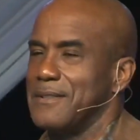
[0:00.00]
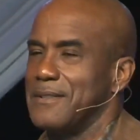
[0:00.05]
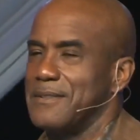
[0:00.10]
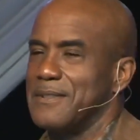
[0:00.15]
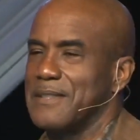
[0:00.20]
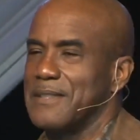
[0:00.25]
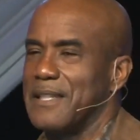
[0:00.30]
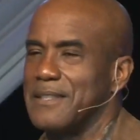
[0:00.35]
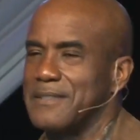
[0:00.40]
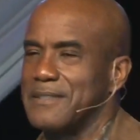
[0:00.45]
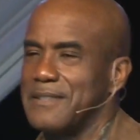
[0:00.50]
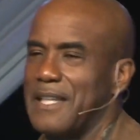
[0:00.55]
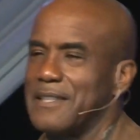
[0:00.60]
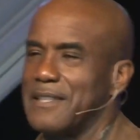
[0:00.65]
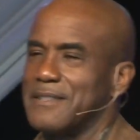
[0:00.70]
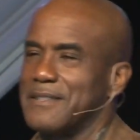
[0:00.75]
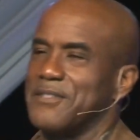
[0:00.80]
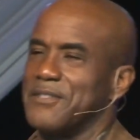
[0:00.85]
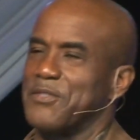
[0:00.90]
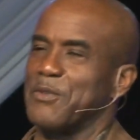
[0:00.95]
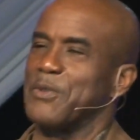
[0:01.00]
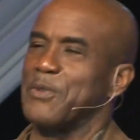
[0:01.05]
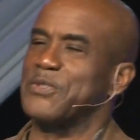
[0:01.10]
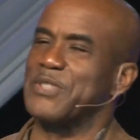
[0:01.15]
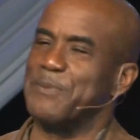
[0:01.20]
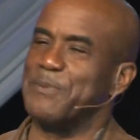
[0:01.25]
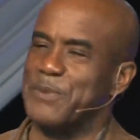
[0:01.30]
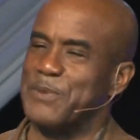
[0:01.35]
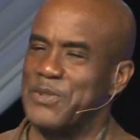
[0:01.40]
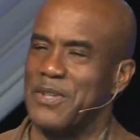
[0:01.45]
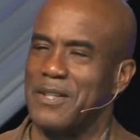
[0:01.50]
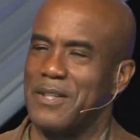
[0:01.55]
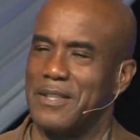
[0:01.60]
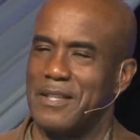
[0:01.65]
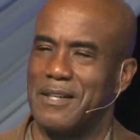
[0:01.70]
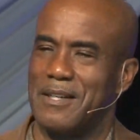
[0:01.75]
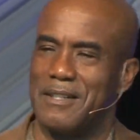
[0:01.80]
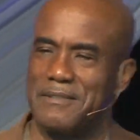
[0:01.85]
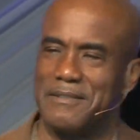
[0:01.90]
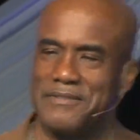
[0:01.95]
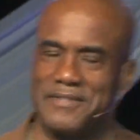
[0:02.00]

Okay, so that's going to throw some of you all off.